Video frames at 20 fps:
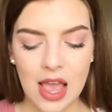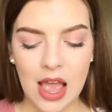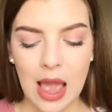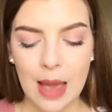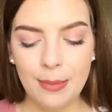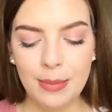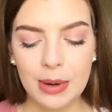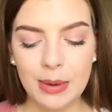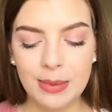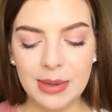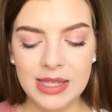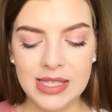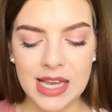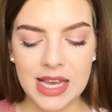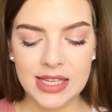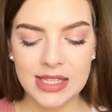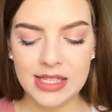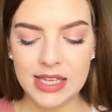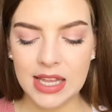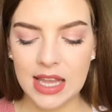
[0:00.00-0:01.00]
I'm going to be
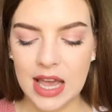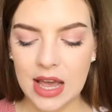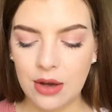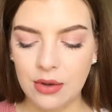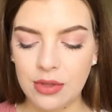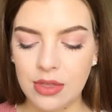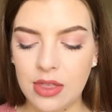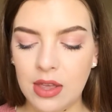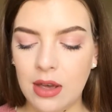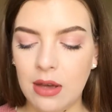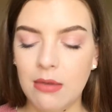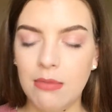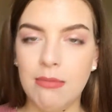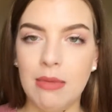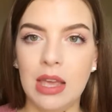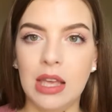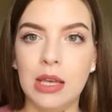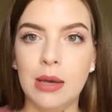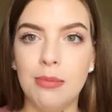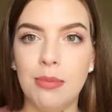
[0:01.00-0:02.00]
testing out the
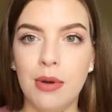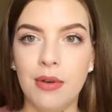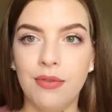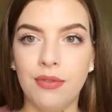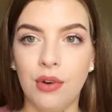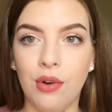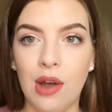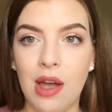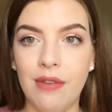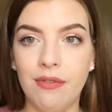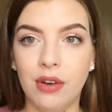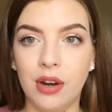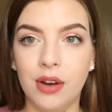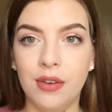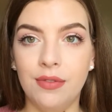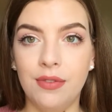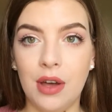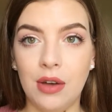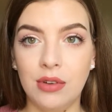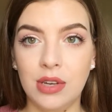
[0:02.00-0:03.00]
Makeup
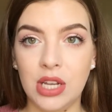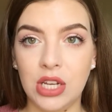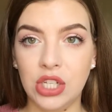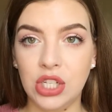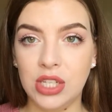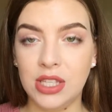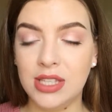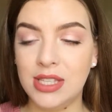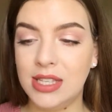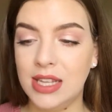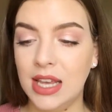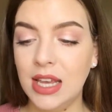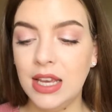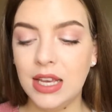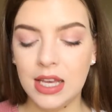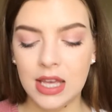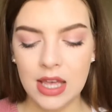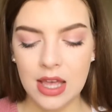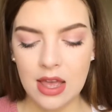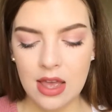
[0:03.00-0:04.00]
Forever foundation
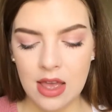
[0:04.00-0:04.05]
stick